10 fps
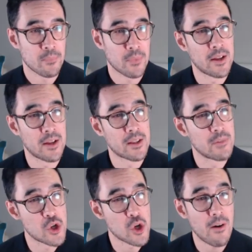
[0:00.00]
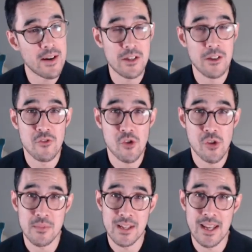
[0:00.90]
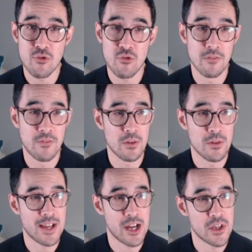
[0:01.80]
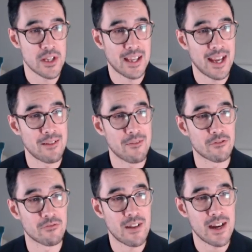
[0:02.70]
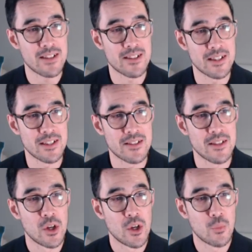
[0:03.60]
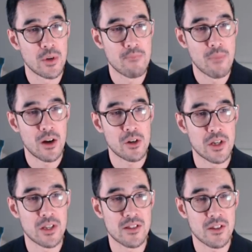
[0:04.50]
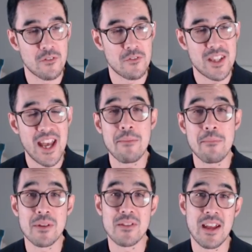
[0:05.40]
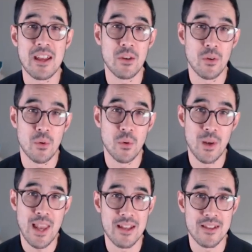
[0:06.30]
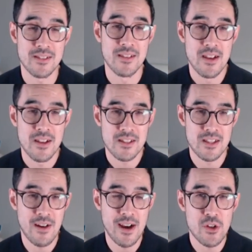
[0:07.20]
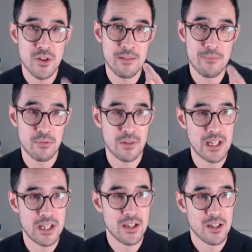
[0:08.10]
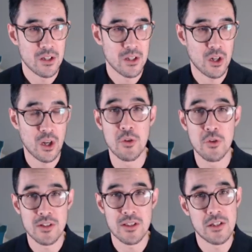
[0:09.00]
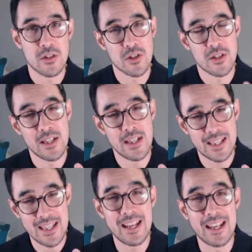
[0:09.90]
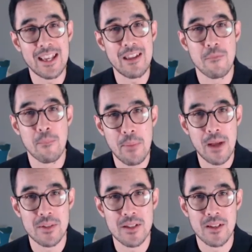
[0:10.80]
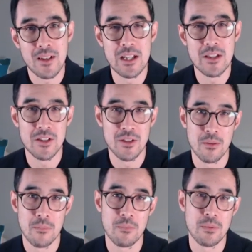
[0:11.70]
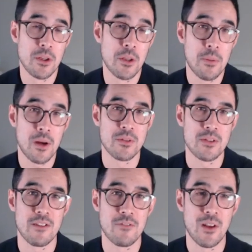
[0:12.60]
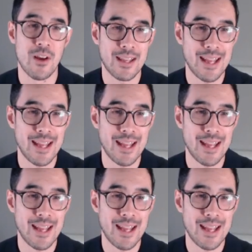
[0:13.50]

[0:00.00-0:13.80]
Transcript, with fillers: Uh, the majority of Trump's electoral votes actually came from races with margins of ten percent or less. So they're actually pretty close. It's just that, again, he pipped Clinton to the post, if you like,